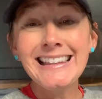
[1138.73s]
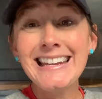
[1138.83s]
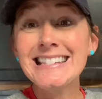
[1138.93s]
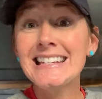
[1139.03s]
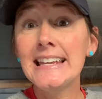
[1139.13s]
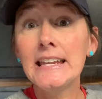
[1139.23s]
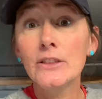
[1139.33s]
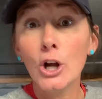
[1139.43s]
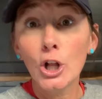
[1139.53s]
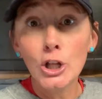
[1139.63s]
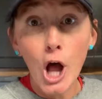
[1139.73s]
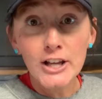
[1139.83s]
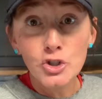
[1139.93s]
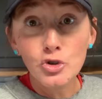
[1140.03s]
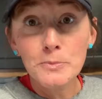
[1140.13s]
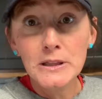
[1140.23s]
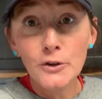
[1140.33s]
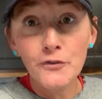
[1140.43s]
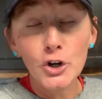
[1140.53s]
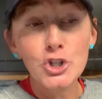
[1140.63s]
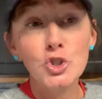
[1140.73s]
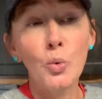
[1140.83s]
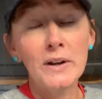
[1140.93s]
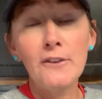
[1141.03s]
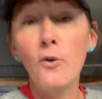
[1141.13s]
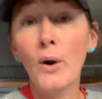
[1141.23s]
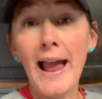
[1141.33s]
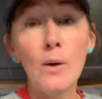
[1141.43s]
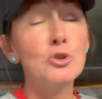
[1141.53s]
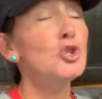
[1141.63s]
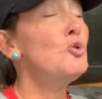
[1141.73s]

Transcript: least getting the colostrum in the first 24 hours.